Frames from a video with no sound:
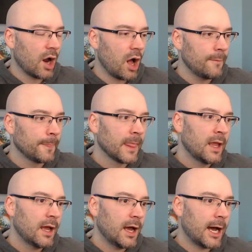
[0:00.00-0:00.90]
all.
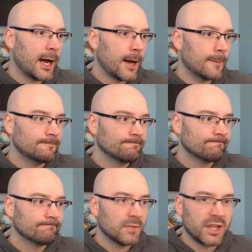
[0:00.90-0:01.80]

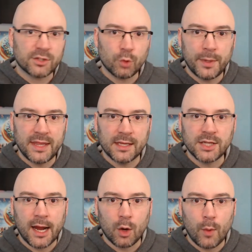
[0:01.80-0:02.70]
This will be the
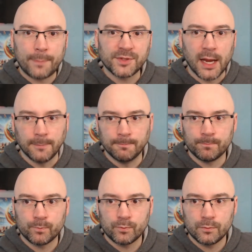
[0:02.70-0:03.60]
entire website
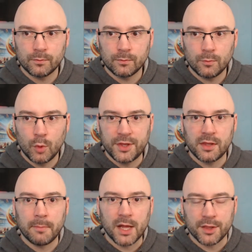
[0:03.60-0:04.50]
within
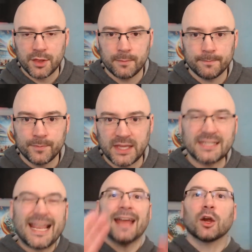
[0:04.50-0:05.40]
the month. The
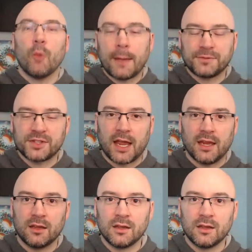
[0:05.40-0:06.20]
entire website.